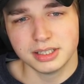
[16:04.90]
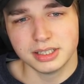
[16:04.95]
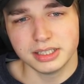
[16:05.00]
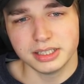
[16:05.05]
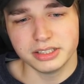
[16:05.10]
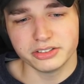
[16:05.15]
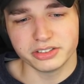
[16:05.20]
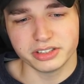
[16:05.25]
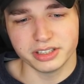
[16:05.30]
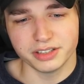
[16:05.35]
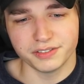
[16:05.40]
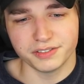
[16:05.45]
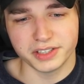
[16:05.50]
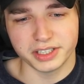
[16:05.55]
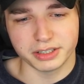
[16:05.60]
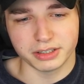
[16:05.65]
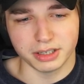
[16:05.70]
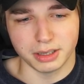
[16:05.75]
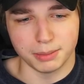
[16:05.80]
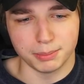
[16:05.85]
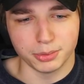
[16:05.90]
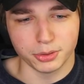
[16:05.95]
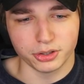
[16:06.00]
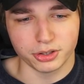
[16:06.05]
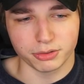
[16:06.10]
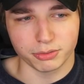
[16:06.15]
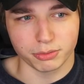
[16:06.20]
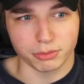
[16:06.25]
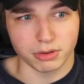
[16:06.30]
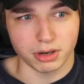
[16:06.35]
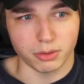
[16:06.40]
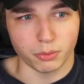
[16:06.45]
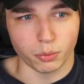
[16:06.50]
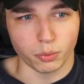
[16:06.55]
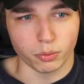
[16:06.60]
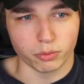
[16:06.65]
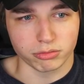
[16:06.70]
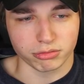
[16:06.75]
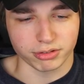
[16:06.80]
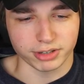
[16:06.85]
He's giving Laboon a,
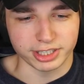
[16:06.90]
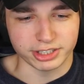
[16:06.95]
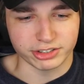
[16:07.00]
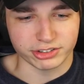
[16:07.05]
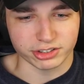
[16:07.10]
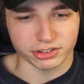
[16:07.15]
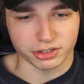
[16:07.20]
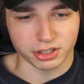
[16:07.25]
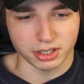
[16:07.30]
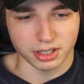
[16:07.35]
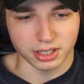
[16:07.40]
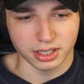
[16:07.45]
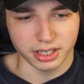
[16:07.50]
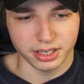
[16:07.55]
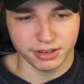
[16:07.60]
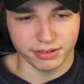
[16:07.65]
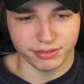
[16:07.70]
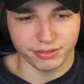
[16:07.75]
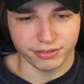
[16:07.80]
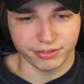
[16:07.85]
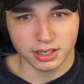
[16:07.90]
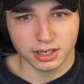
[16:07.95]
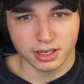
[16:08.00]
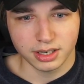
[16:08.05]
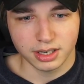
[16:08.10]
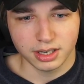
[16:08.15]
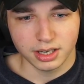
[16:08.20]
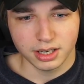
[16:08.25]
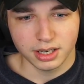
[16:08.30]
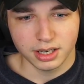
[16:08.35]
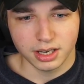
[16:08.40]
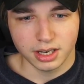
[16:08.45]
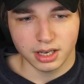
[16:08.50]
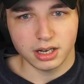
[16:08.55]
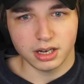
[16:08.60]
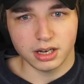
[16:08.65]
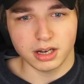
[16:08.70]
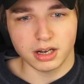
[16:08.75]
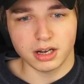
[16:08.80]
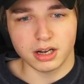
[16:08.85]
a reason to live.
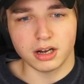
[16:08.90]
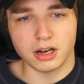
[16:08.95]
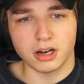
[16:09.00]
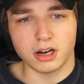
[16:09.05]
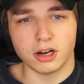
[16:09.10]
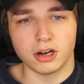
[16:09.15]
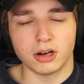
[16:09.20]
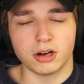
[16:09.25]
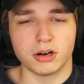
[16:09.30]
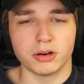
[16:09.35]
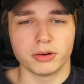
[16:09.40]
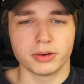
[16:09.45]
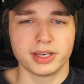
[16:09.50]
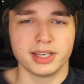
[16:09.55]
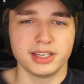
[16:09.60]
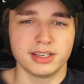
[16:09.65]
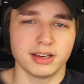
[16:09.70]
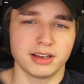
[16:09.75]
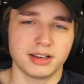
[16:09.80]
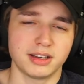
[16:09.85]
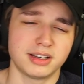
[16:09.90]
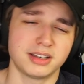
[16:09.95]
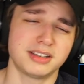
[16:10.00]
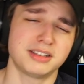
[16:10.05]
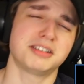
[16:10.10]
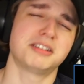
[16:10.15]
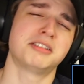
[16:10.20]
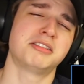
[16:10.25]
Oh, he... Oh,